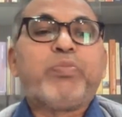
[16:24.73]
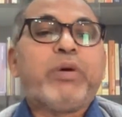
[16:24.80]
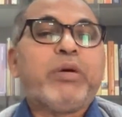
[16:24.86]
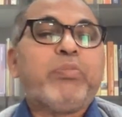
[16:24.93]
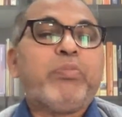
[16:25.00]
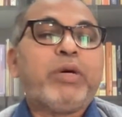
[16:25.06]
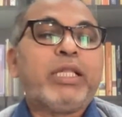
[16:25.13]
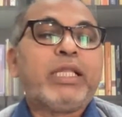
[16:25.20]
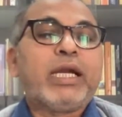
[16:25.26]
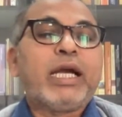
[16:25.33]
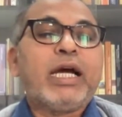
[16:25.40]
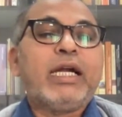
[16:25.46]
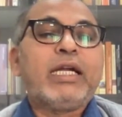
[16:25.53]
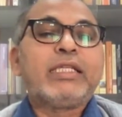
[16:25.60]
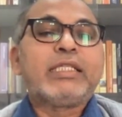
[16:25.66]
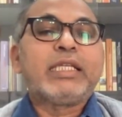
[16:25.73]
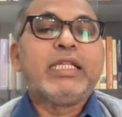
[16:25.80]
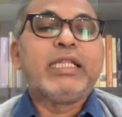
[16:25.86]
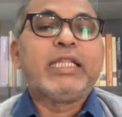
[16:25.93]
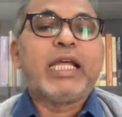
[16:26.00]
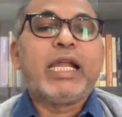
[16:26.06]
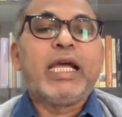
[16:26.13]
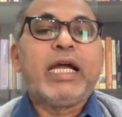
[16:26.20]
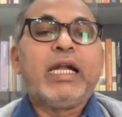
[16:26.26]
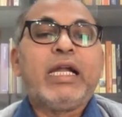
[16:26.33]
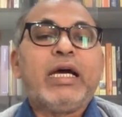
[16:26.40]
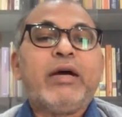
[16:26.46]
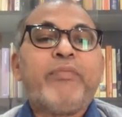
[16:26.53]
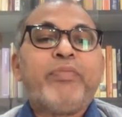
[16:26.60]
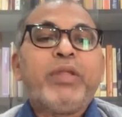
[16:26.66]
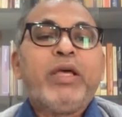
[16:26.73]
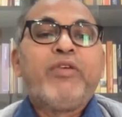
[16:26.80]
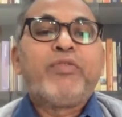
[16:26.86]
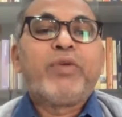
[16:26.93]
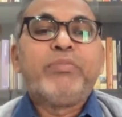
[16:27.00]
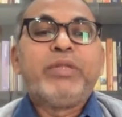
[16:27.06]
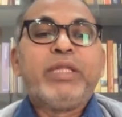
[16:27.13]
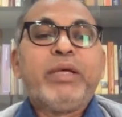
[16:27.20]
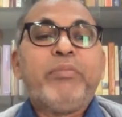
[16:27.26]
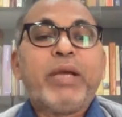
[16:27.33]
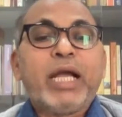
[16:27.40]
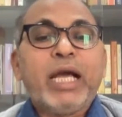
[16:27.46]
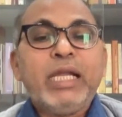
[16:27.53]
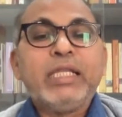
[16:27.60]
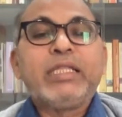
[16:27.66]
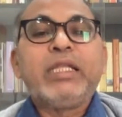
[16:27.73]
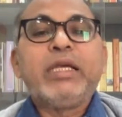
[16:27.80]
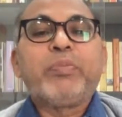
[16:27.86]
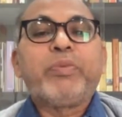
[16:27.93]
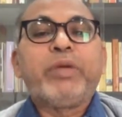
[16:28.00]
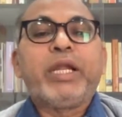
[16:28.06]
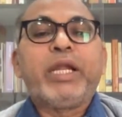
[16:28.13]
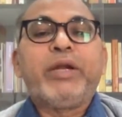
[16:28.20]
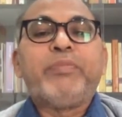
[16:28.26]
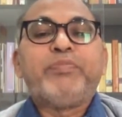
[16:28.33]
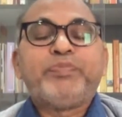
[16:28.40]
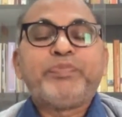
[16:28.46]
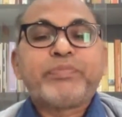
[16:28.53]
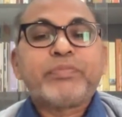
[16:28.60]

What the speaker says: of mother goddess in Telangana from the megalithic period.